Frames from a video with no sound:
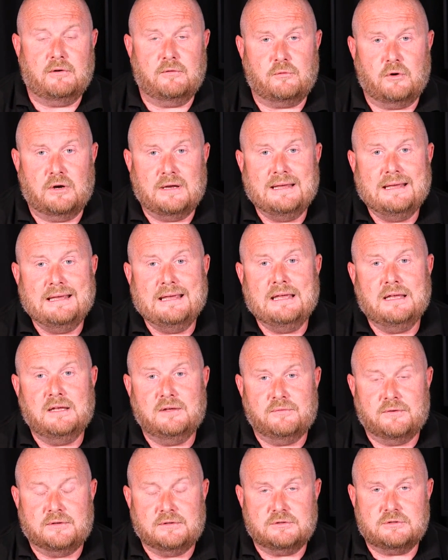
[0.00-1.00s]
very
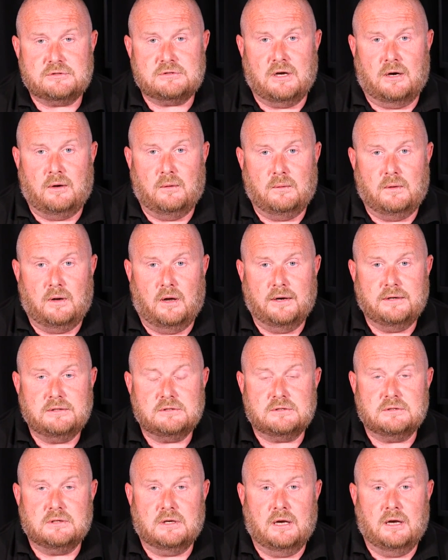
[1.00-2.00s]
even style
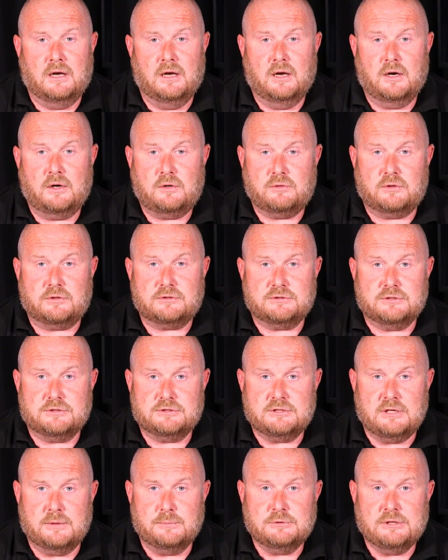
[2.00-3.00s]
light across the
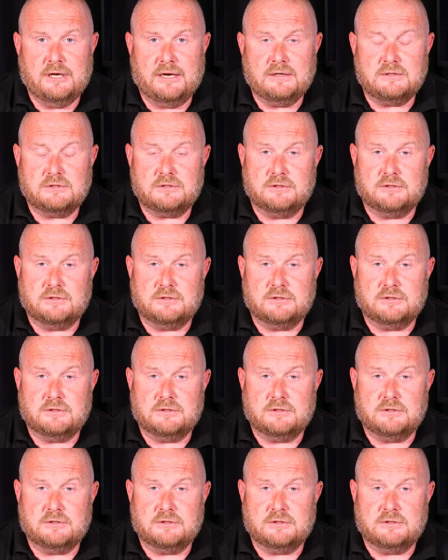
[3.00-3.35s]
subject.